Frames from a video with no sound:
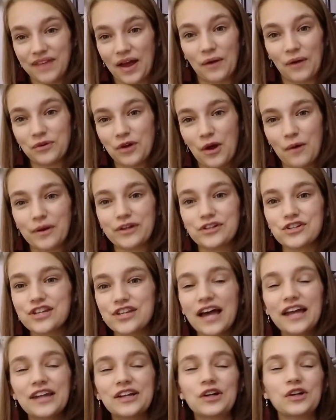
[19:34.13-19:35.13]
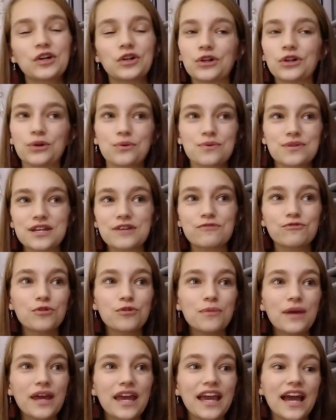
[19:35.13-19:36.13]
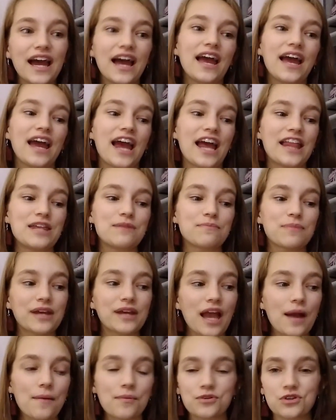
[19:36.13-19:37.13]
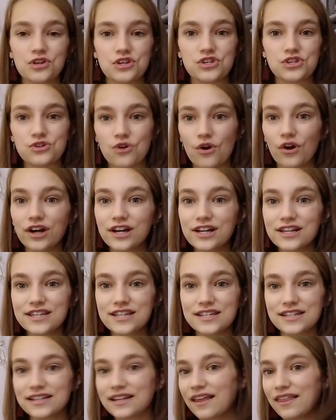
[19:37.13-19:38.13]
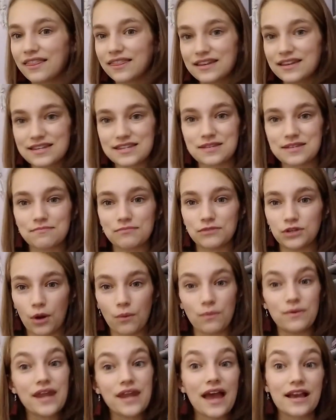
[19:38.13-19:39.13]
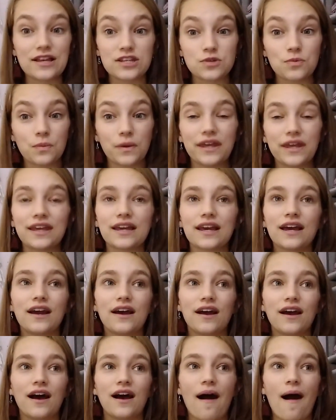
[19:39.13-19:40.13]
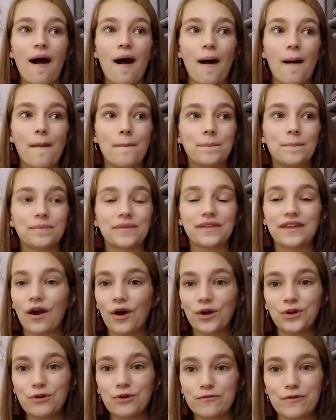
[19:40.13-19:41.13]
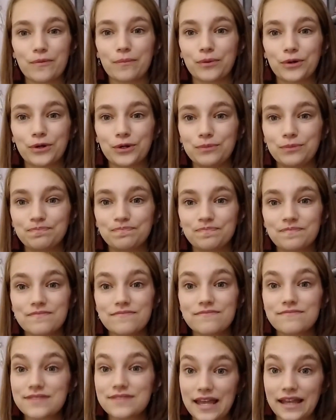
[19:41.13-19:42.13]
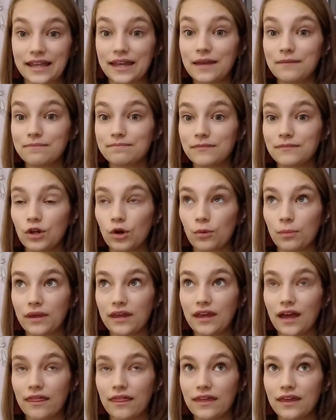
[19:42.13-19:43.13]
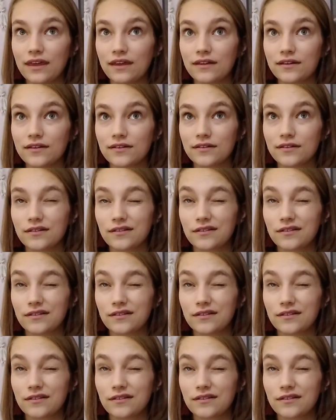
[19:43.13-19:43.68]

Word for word: I don't know. It just kind of concludes it for me. And then being able to start this, you know, next week um, on November second. It'll be, I think.